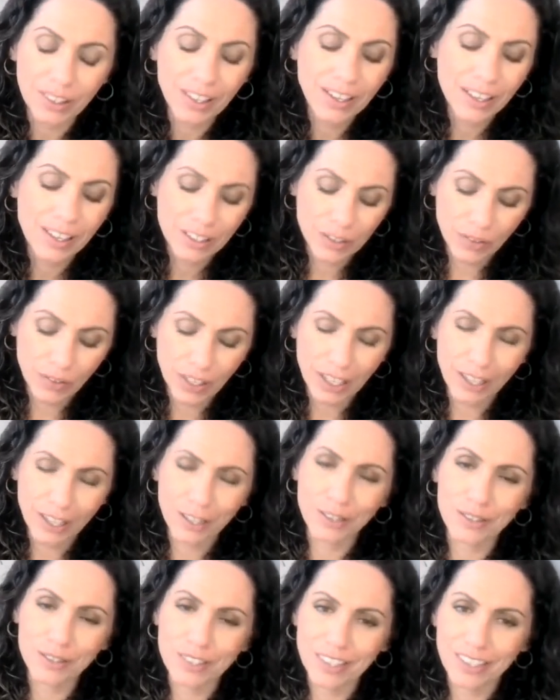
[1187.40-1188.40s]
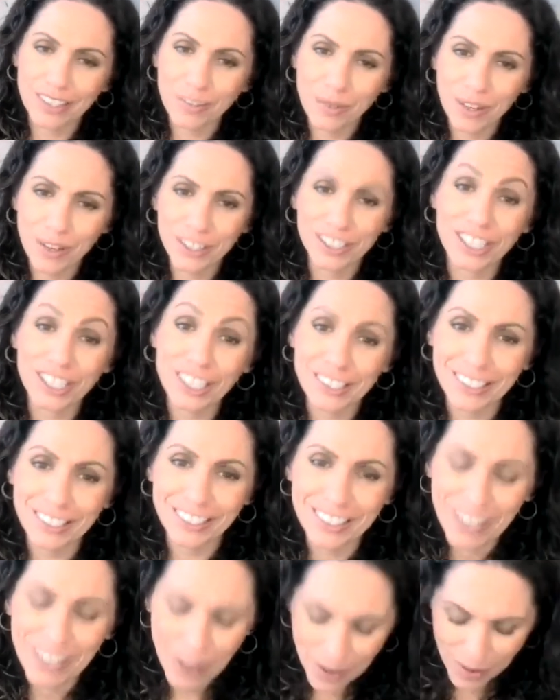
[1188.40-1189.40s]
It's funny I use the word shit
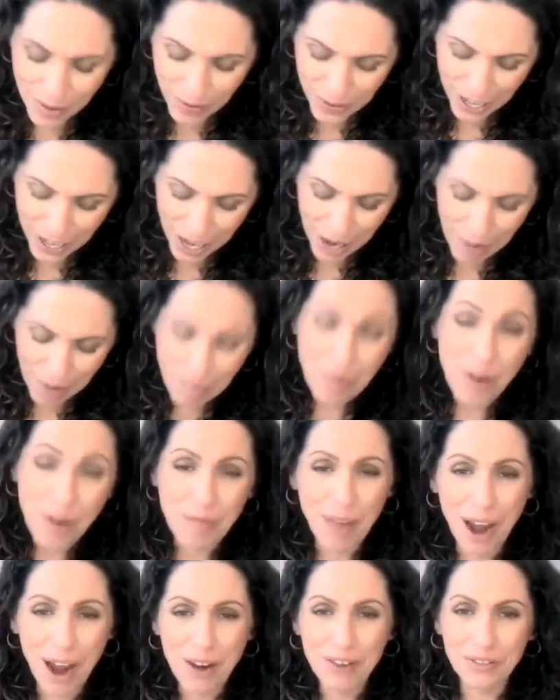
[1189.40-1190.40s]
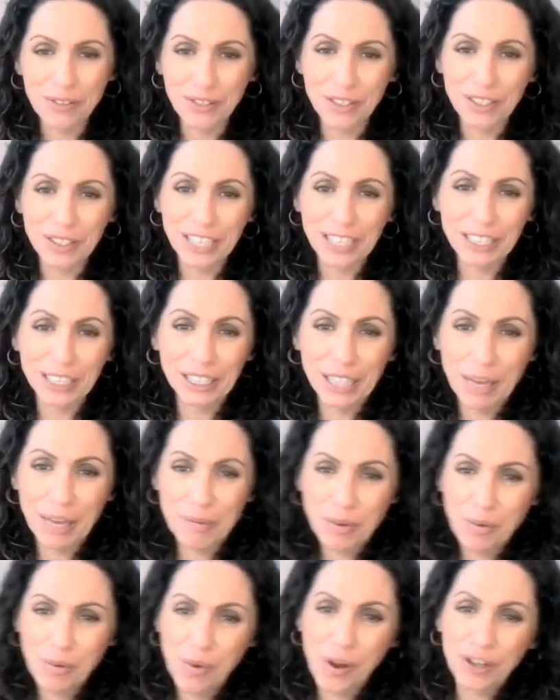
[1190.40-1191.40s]
ton. More powerful than the
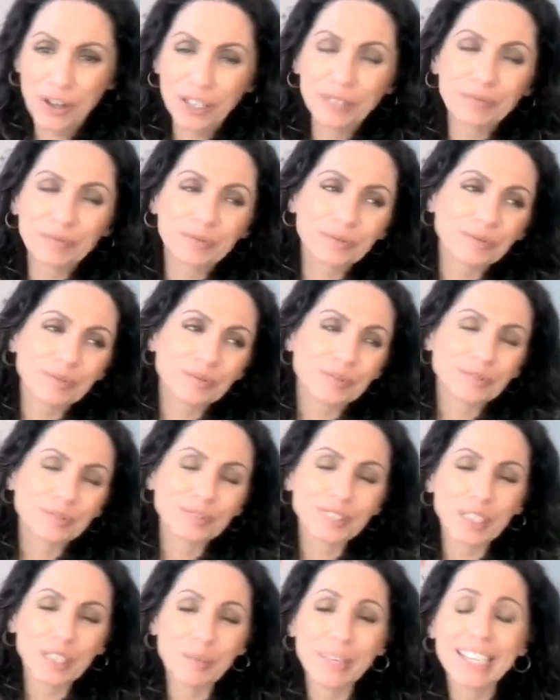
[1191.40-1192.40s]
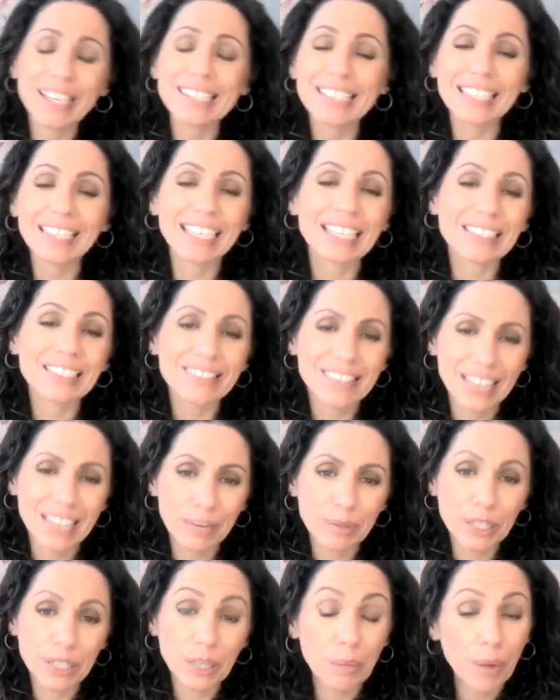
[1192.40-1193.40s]
lemon water. because it kills the
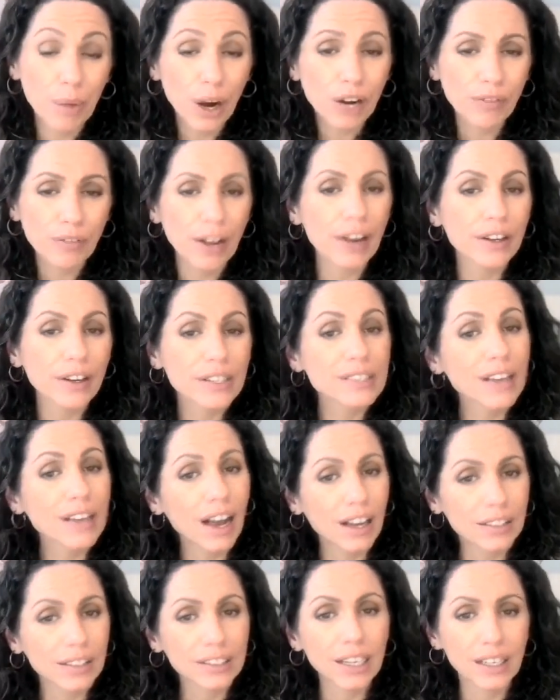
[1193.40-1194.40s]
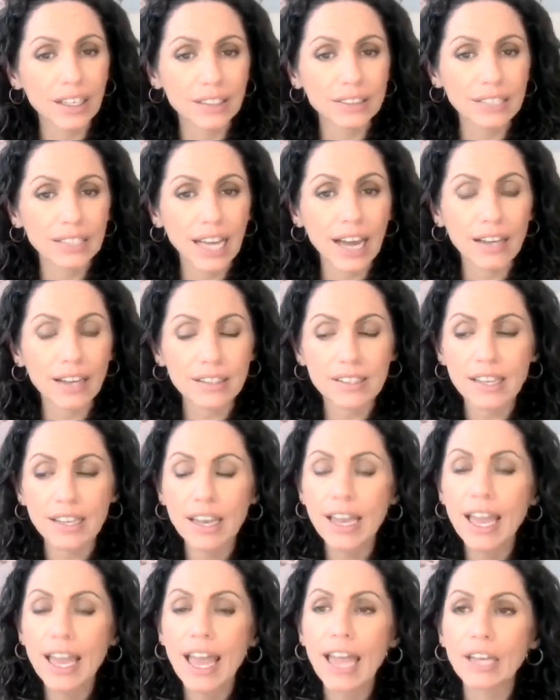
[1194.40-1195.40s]
Epstein-Barr virus on contact.
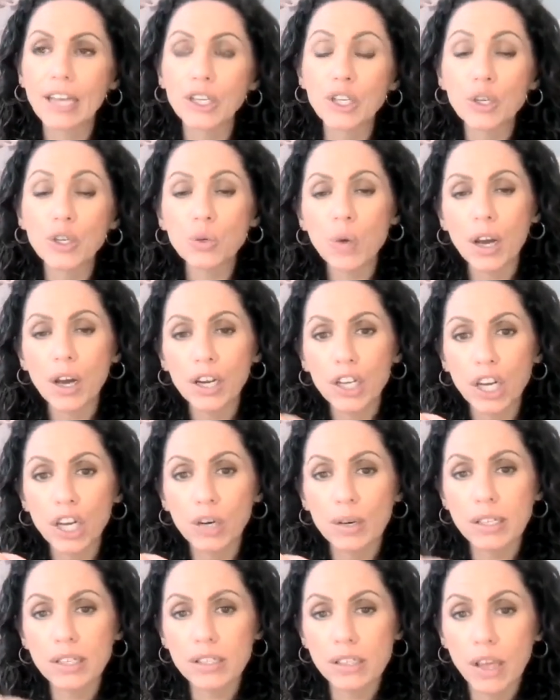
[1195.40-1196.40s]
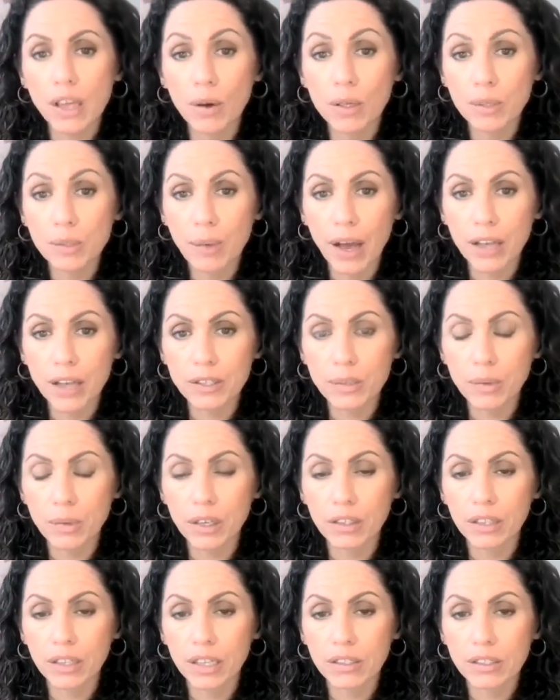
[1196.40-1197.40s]
You want to go as slow as possible
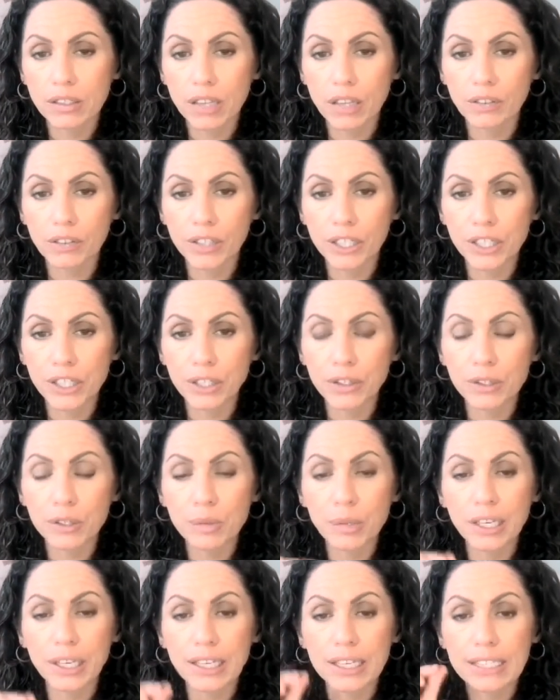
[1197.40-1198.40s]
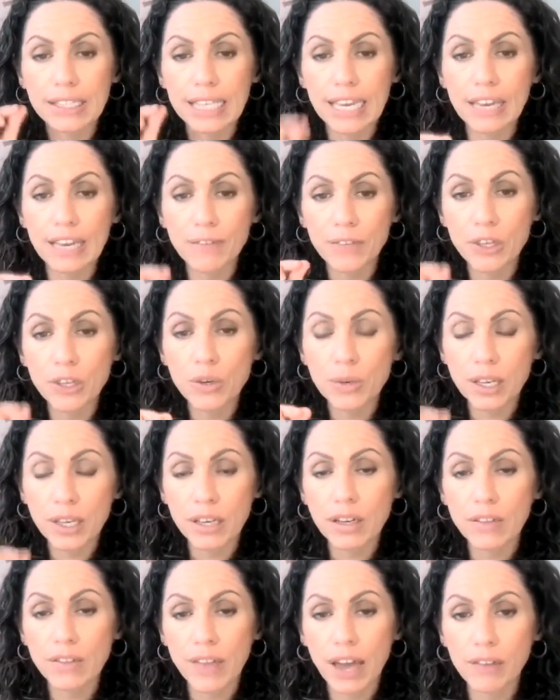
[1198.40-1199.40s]
on that celery juice, because if you
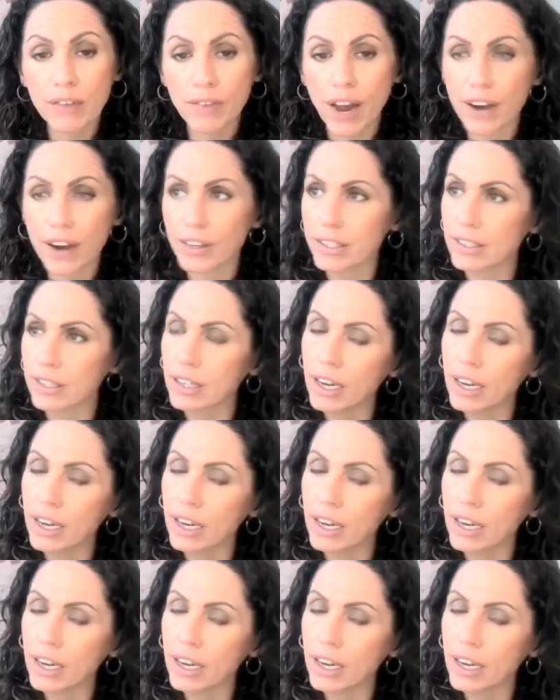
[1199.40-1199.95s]
kill that virus, and I